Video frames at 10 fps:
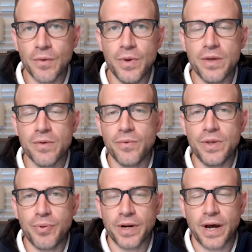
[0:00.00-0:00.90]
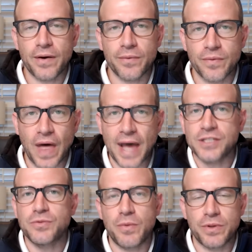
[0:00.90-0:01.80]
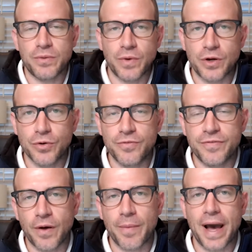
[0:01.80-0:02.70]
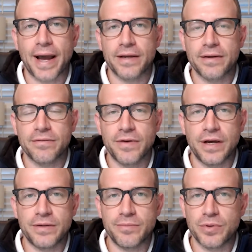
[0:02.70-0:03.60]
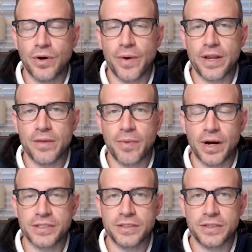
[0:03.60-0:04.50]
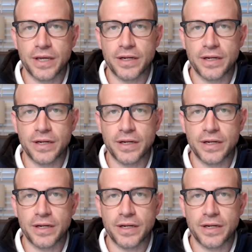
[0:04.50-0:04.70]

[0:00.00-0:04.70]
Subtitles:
We put out last week when crude fell back below $80,